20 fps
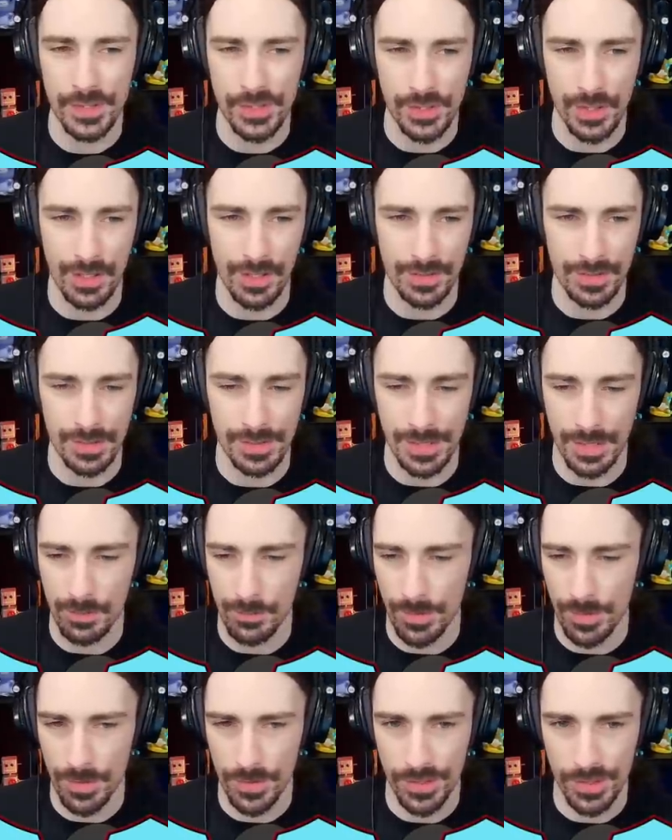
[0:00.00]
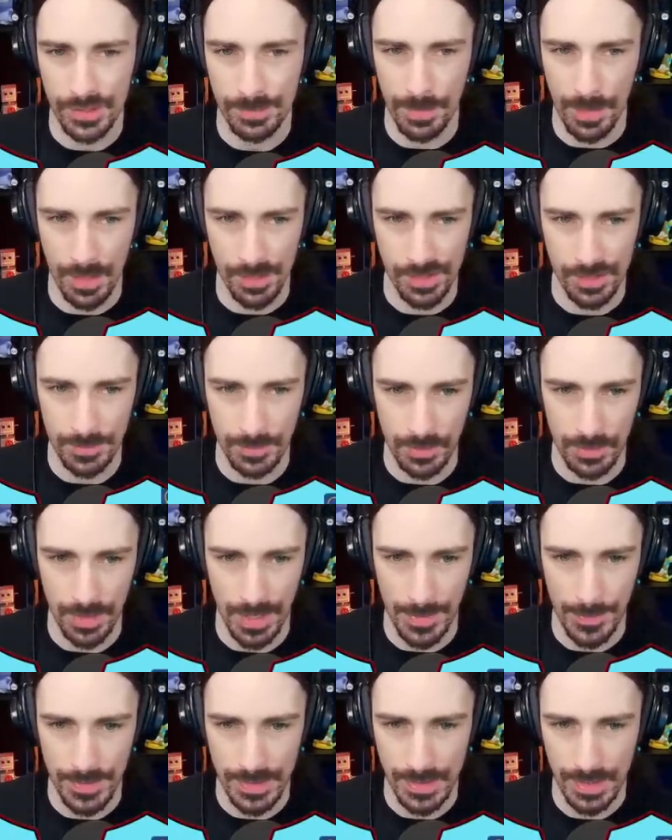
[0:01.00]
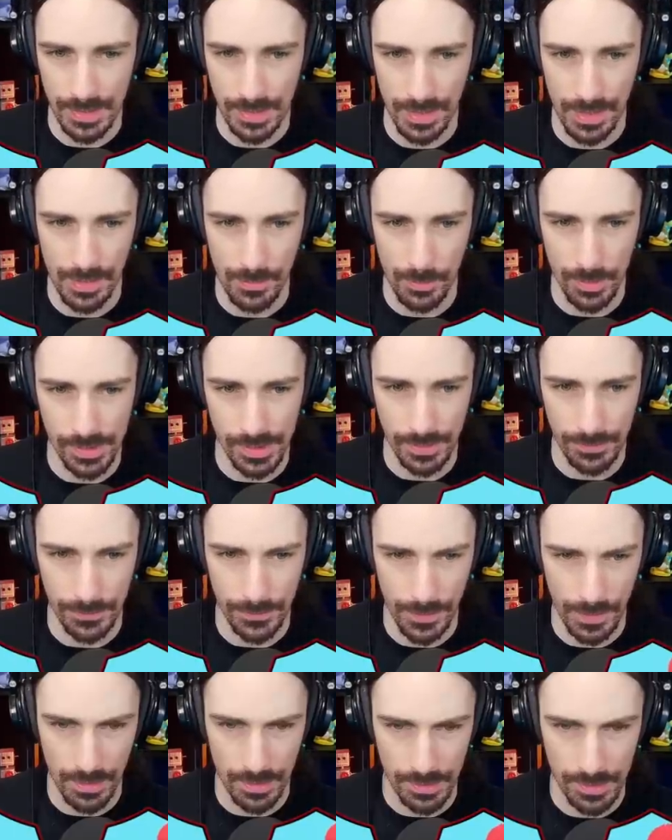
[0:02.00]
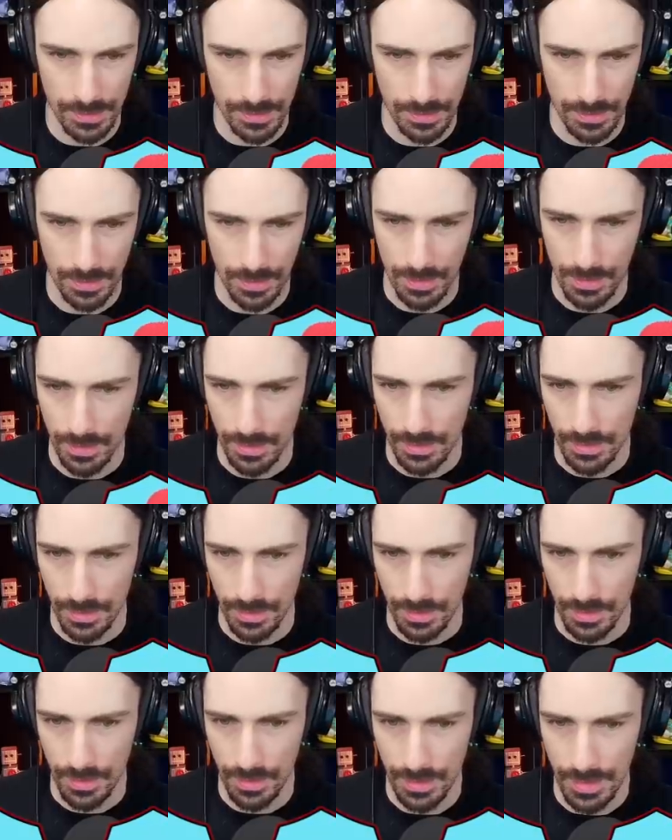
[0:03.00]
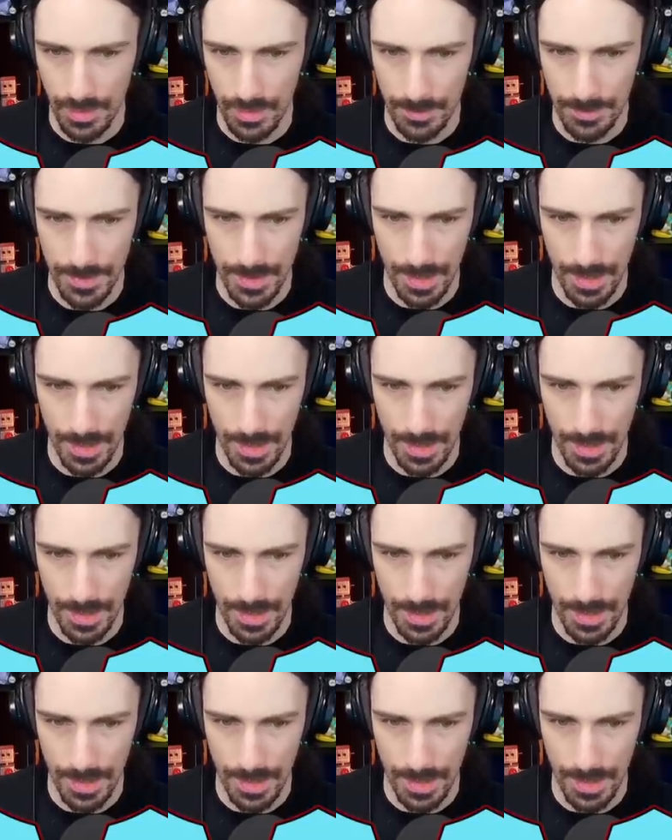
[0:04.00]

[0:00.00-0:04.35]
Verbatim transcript: starting to doubt whether this is possible. I was thinking it was at first, and now I'm